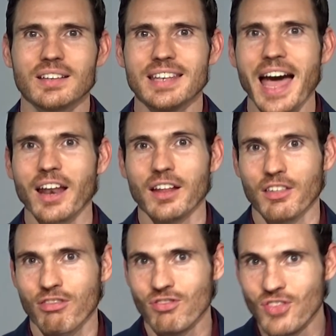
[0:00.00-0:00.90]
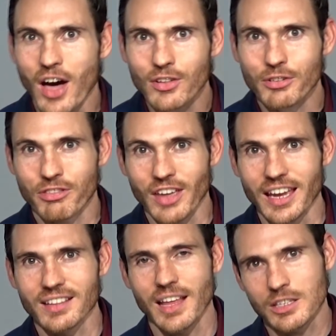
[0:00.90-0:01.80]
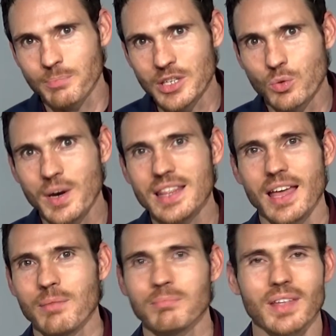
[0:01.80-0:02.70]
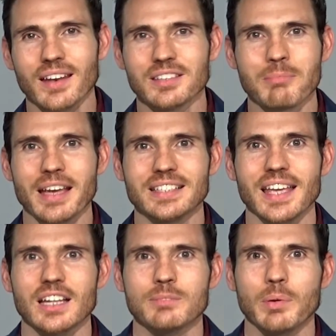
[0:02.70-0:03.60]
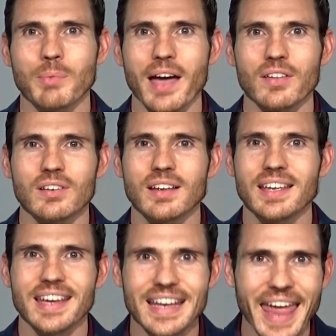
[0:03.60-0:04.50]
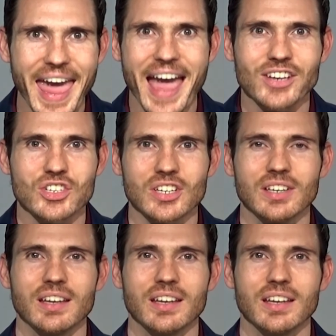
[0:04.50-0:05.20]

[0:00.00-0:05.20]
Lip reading: not another thing that's between them, that doesn't make sense, but rather an action.